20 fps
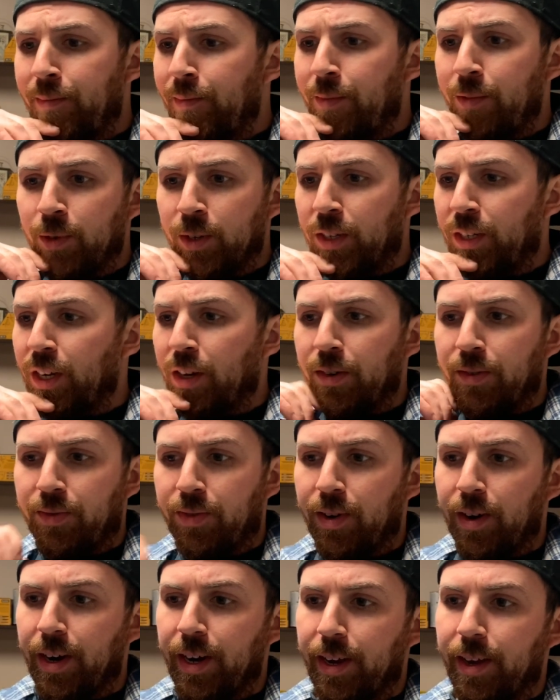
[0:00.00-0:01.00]
We'll see how
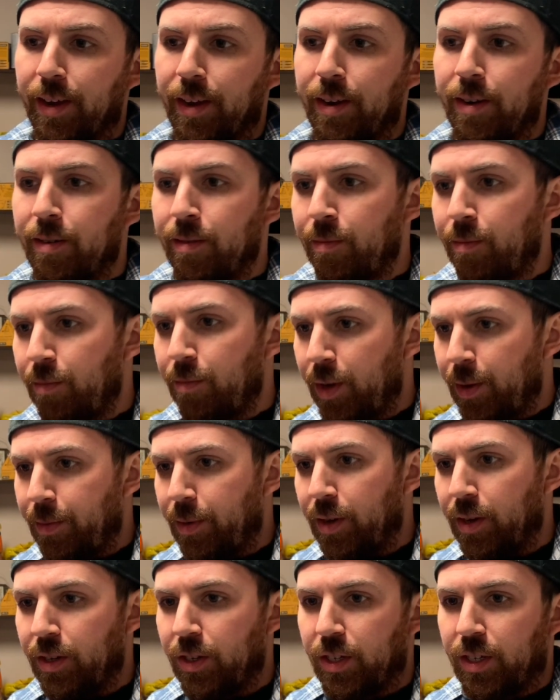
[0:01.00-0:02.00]
far I get. Maybe
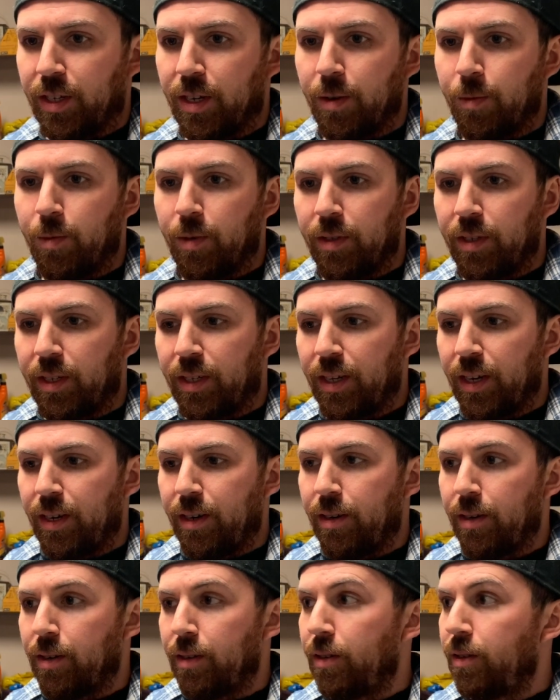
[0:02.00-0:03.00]
I'll just get one side
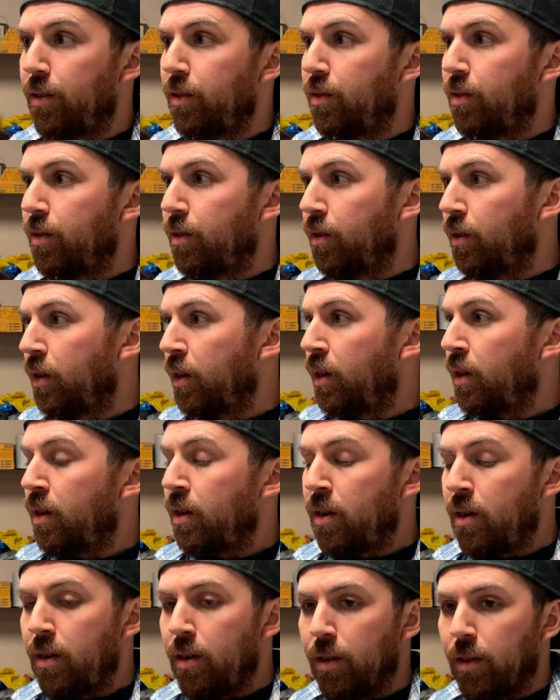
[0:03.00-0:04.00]
done and do the
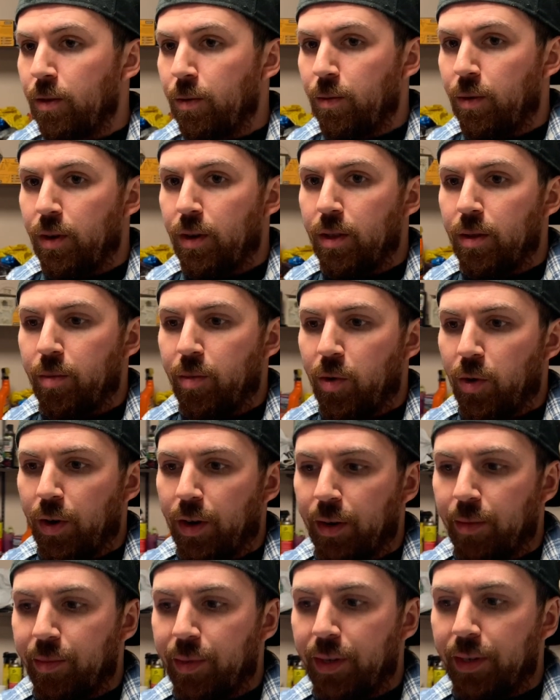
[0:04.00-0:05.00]
other one in the
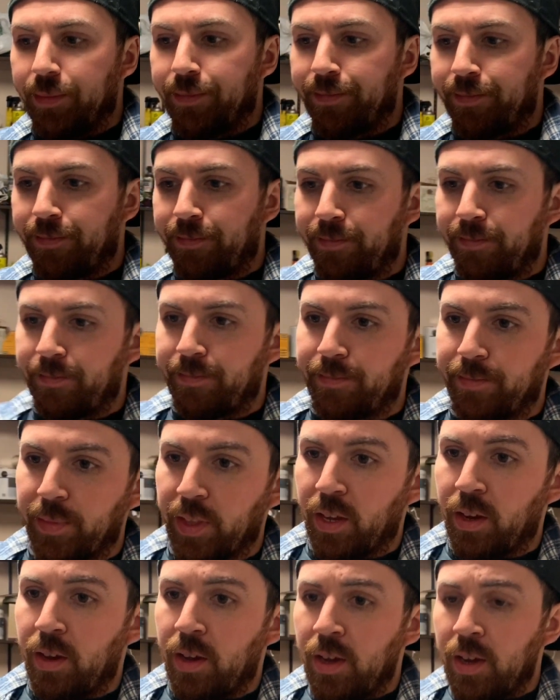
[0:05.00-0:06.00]
morning. But
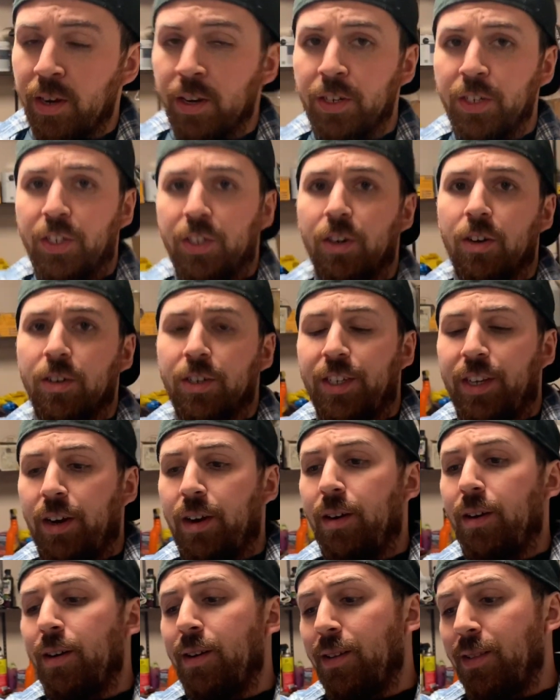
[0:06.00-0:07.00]
I'm gonna start
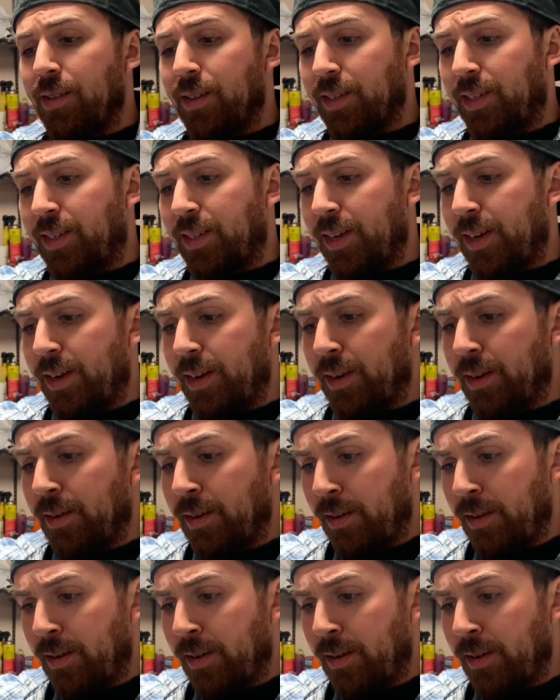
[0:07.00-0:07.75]
tearing into this thing.